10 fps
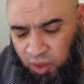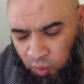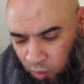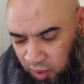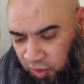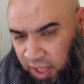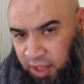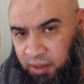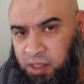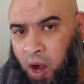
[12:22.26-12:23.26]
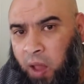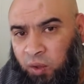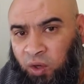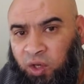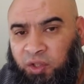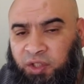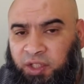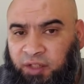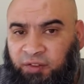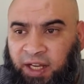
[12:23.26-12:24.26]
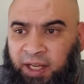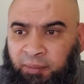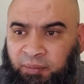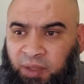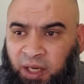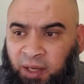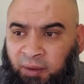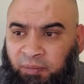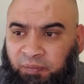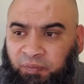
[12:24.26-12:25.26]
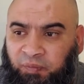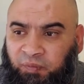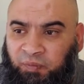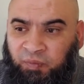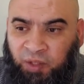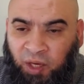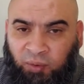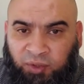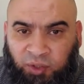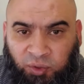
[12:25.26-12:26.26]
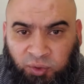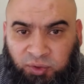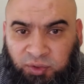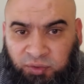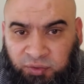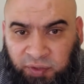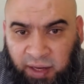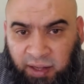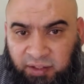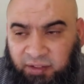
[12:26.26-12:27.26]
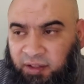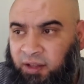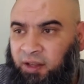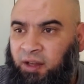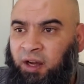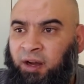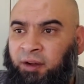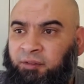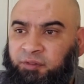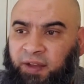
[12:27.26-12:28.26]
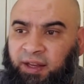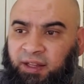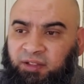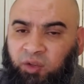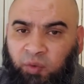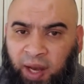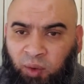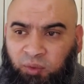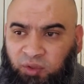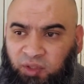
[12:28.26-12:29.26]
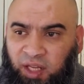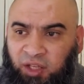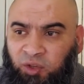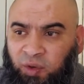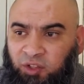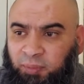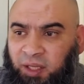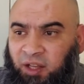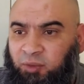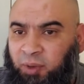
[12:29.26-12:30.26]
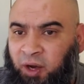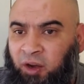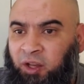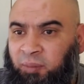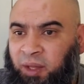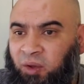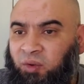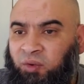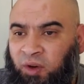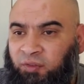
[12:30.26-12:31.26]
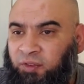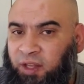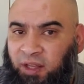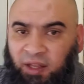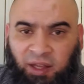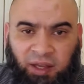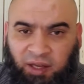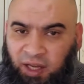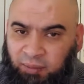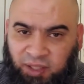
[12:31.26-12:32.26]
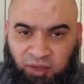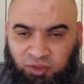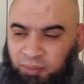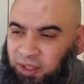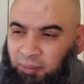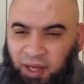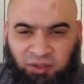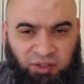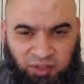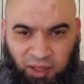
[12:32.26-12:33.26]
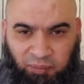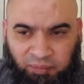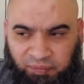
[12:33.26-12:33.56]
one rate, or if I am going to use FedEx. FedEx ground and USPS priority mail roughly comes out to be about the same.